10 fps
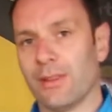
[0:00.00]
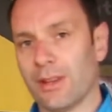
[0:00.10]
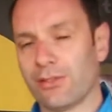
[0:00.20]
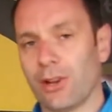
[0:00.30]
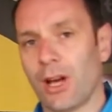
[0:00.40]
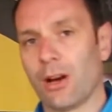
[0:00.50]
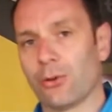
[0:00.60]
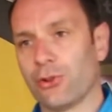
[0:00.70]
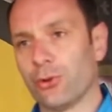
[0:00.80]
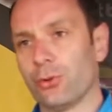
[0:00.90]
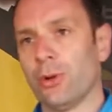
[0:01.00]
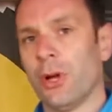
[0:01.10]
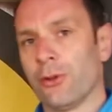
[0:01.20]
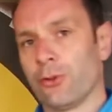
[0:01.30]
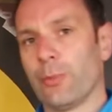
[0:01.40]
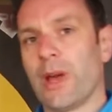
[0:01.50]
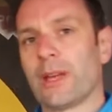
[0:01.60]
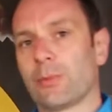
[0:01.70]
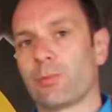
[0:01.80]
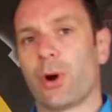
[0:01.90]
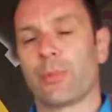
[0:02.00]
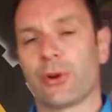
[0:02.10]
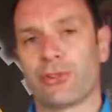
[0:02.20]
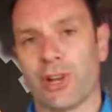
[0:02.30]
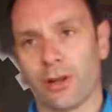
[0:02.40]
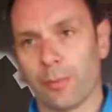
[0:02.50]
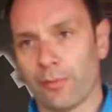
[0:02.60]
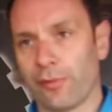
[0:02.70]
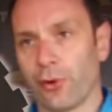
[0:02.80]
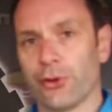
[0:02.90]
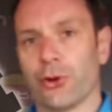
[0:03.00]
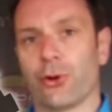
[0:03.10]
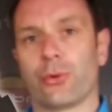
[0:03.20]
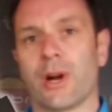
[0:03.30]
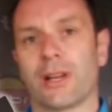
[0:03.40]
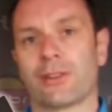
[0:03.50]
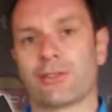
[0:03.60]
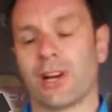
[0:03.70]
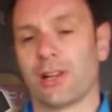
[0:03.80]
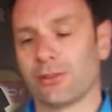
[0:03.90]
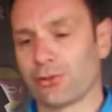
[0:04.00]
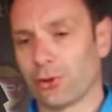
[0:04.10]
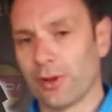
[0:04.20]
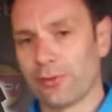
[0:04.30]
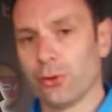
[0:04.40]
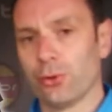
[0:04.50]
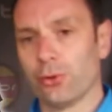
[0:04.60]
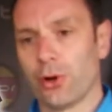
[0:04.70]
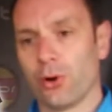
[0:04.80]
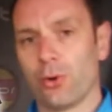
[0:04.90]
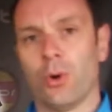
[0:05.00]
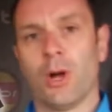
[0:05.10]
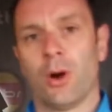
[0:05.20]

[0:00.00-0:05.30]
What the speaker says: This allows you to make the proper setup for your riding style. So if you know